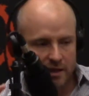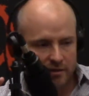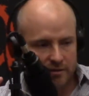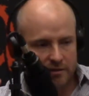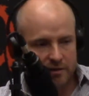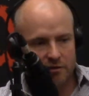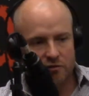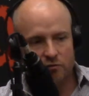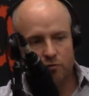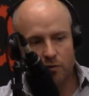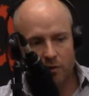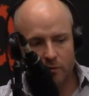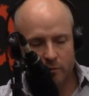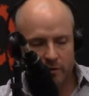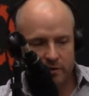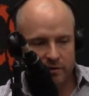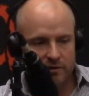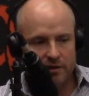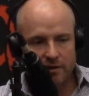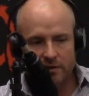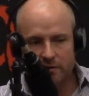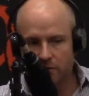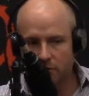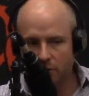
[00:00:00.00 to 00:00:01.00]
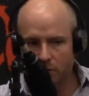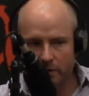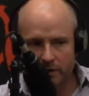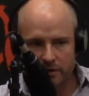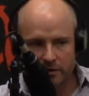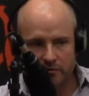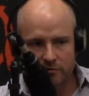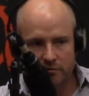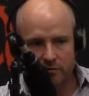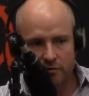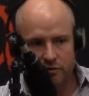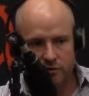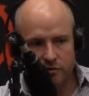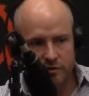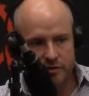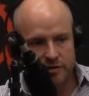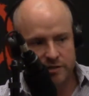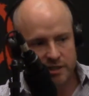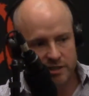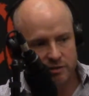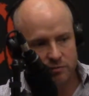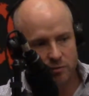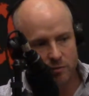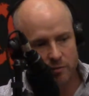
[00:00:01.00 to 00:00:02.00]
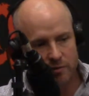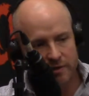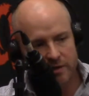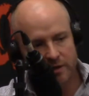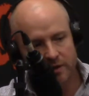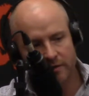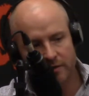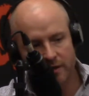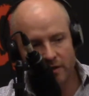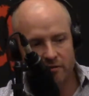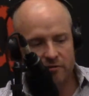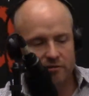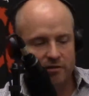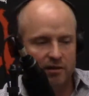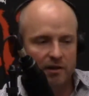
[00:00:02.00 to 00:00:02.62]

This one we did 20 surgeries. This one we did this.